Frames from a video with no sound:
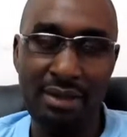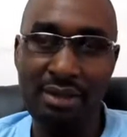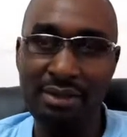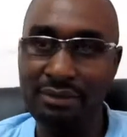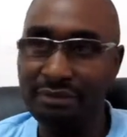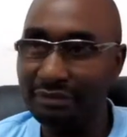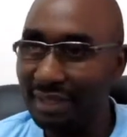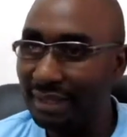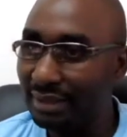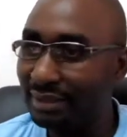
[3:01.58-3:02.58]
loans to
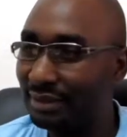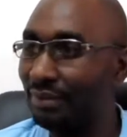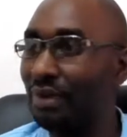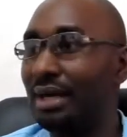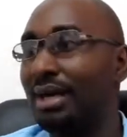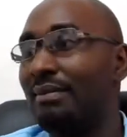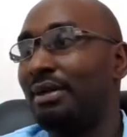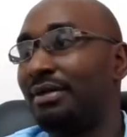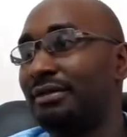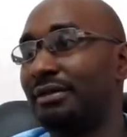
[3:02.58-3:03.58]
very small
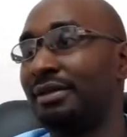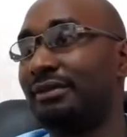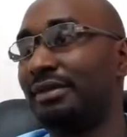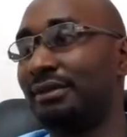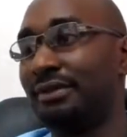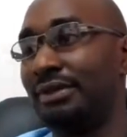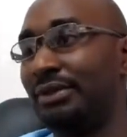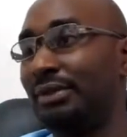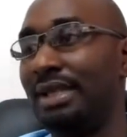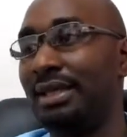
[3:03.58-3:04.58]
number of
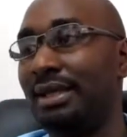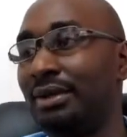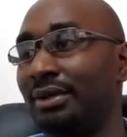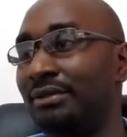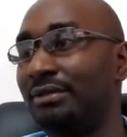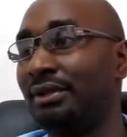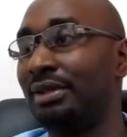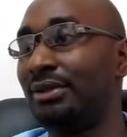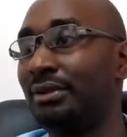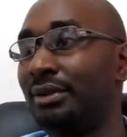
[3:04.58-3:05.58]
students, cannot
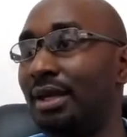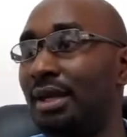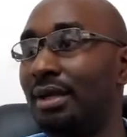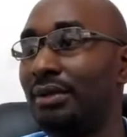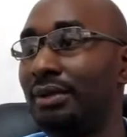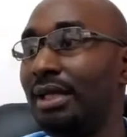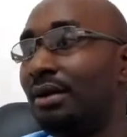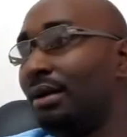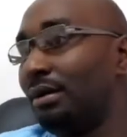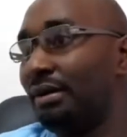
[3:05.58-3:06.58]
afford to take
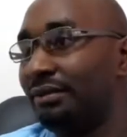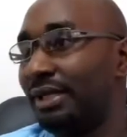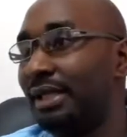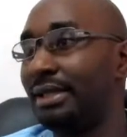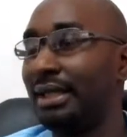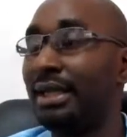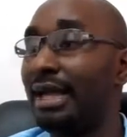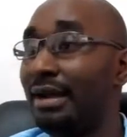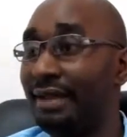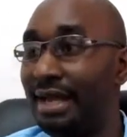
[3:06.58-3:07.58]
all of the time. And
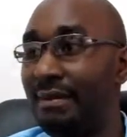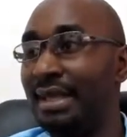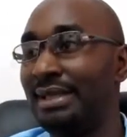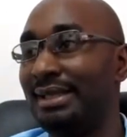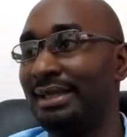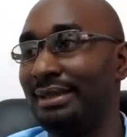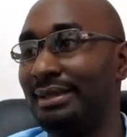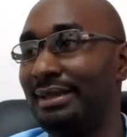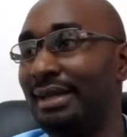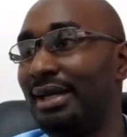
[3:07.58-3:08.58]
they have their means
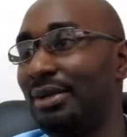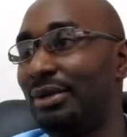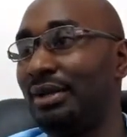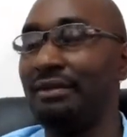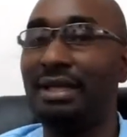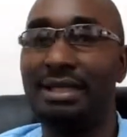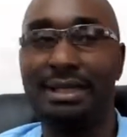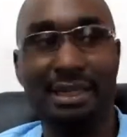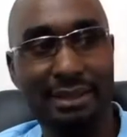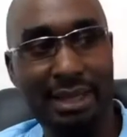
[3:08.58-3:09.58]
test. So if they
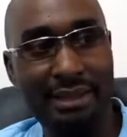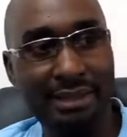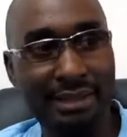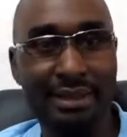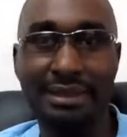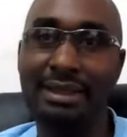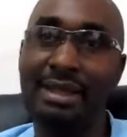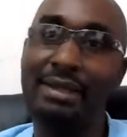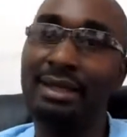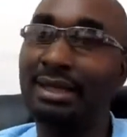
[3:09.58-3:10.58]
take 100 this
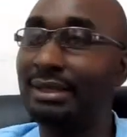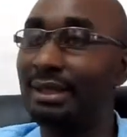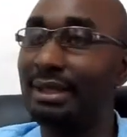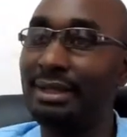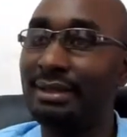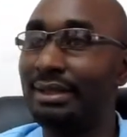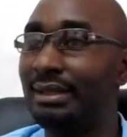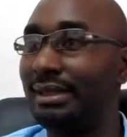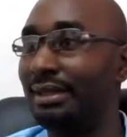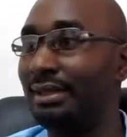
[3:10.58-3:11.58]
year, they can take
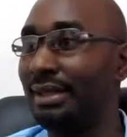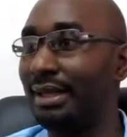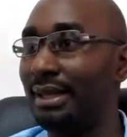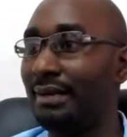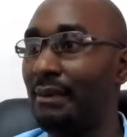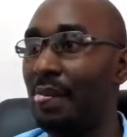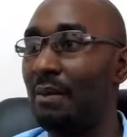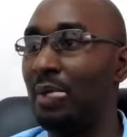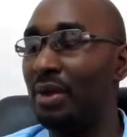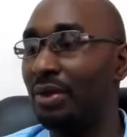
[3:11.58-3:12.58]
100 next year.
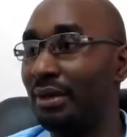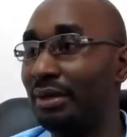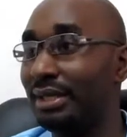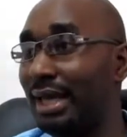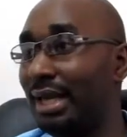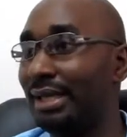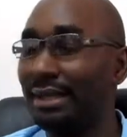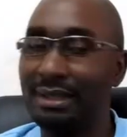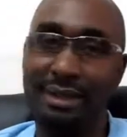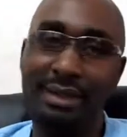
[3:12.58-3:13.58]
You are not
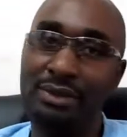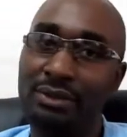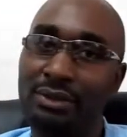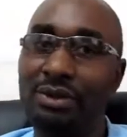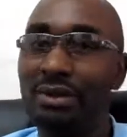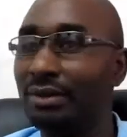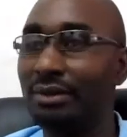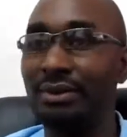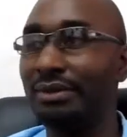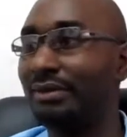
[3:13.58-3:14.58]
lucky, then you don't go
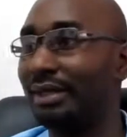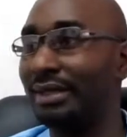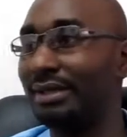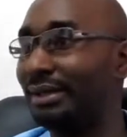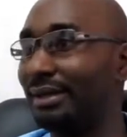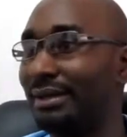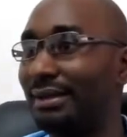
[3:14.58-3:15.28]
to university.